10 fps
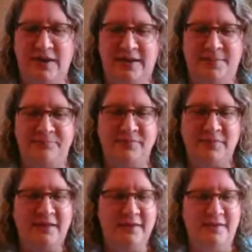um
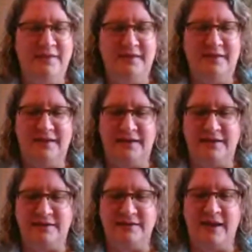
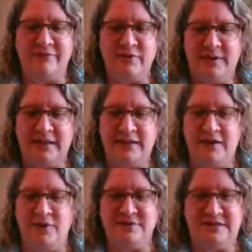uh, everybody
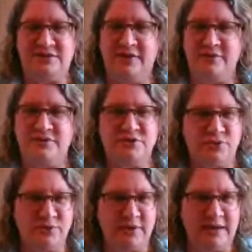knows each other's
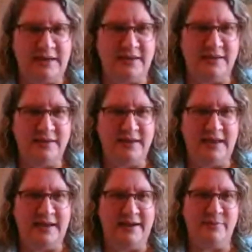story
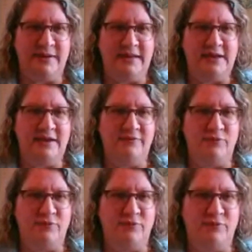and everybody kind of mm-hmm.
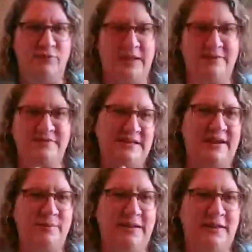weaves into
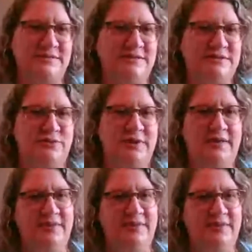everybody else's story
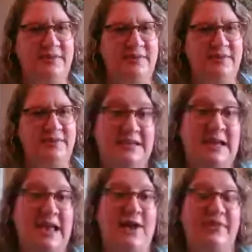and then you start seeing
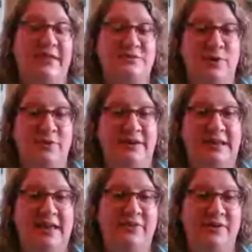how that's woven
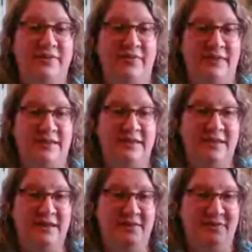together and then the
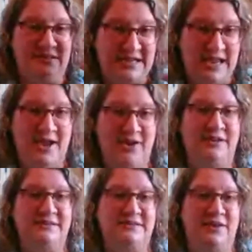the town
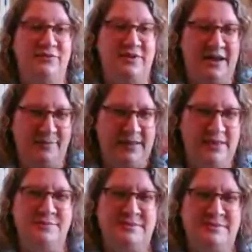itself kind of
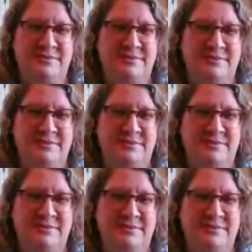becomes a character